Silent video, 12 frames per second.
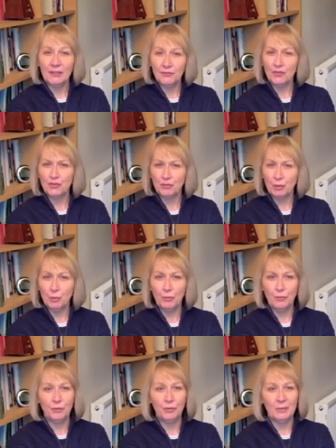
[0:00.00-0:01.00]
You have to
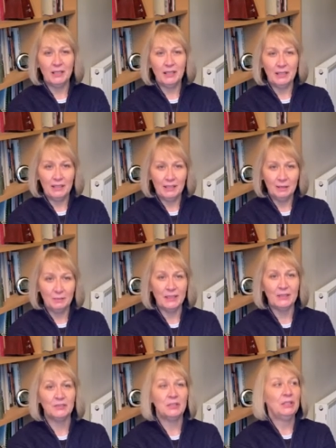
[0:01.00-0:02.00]
scroll through them a little
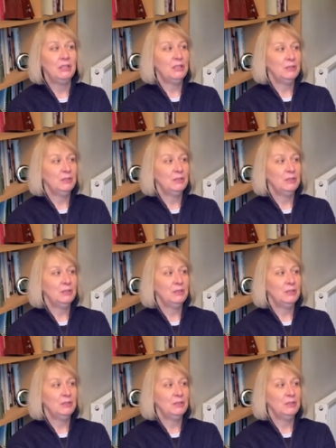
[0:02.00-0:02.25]
bit